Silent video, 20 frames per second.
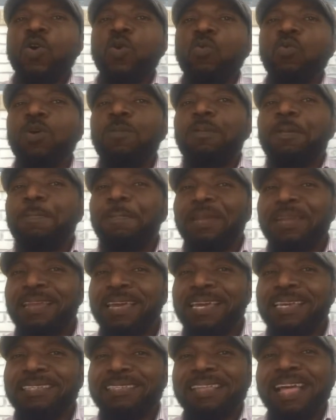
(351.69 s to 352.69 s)
will be
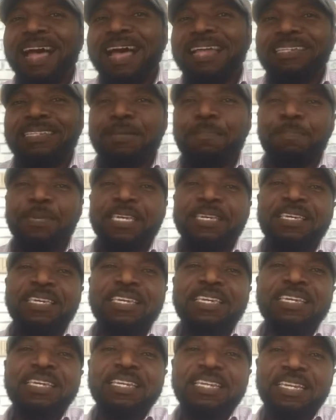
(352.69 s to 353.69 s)
placed at the
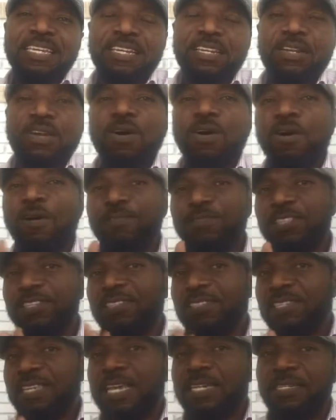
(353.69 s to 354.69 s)
beginning of the
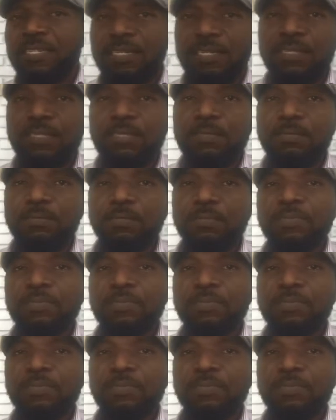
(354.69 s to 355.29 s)
sentence.